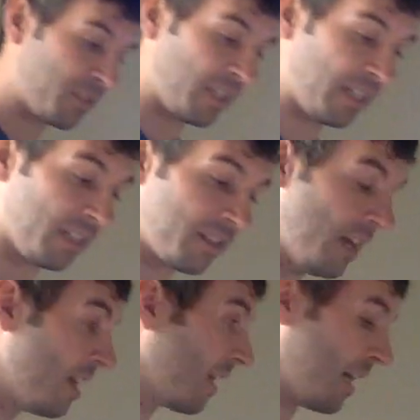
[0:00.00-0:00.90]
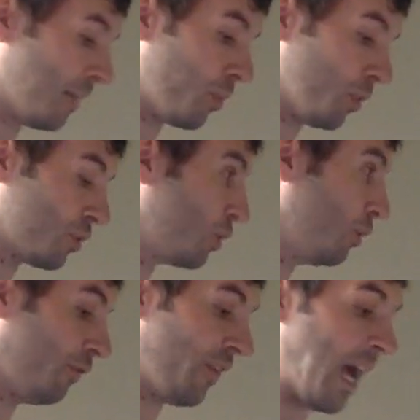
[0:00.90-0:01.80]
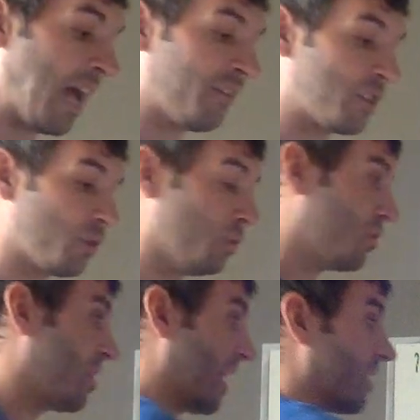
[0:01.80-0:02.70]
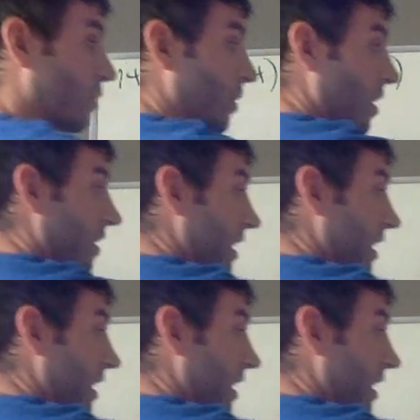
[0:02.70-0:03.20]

says couple 2, 5, and 2, 6, which are